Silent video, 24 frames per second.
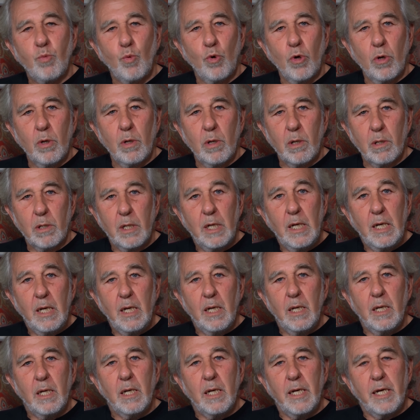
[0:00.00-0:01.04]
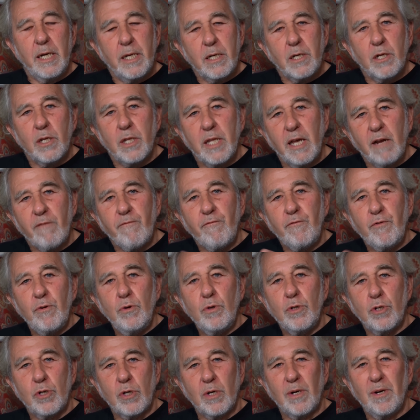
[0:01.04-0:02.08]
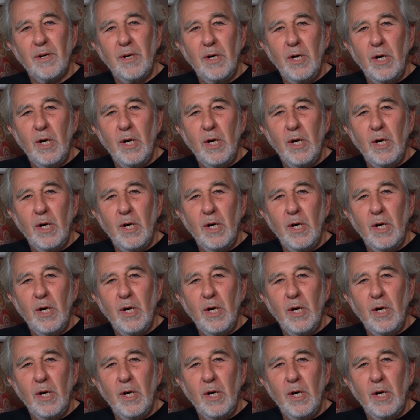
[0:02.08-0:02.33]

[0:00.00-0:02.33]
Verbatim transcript: world into that future